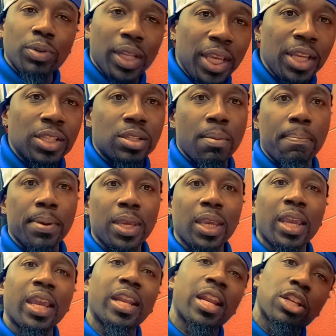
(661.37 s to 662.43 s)
need to
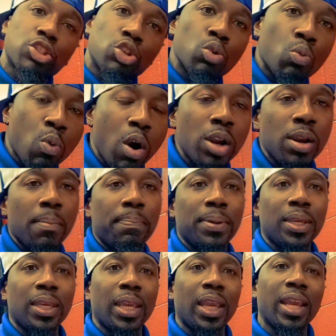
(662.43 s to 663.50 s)
be in, that you want to
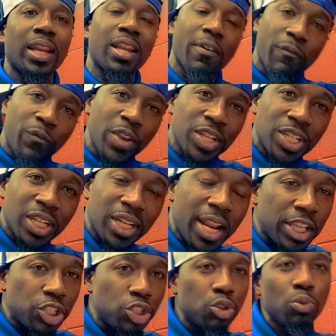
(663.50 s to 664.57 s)
be in, the vision
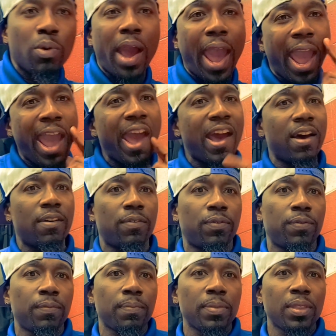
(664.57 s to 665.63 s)
that you have.
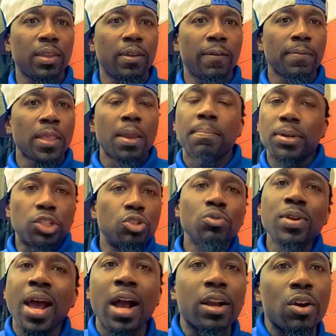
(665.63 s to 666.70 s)
But
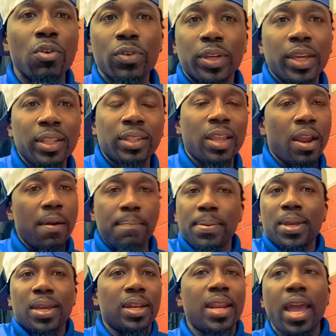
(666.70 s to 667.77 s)
you're not going to get there
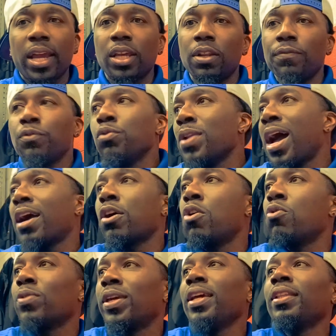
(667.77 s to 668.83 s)
being negative. You're not
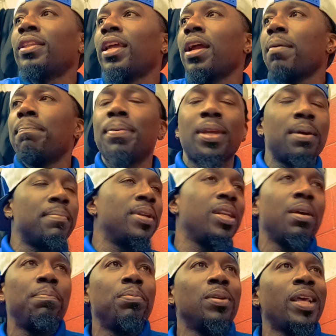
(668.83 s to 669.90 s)
going to get there being
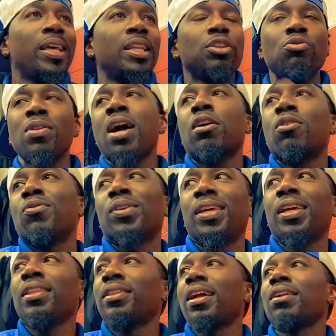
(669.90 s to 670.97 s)
manipulated. You're not going to
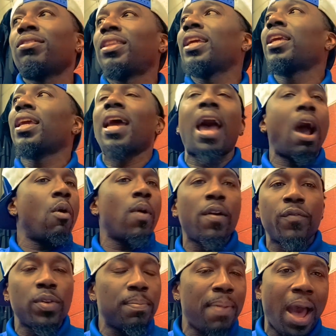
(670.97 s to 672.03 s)
get there thinking how
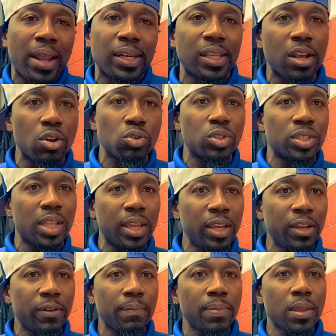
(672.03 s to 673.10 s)
everybody else
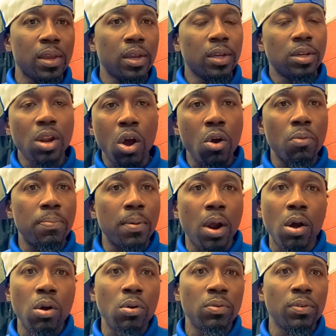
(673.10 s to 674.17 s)
think. No,
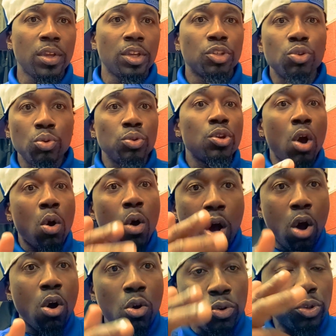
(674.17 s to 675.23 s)
bro. You your
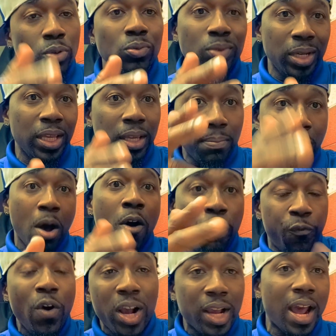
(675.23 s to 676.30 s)
own unique
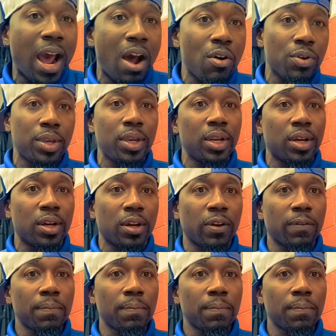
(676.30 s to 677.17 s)
motherfucker out here.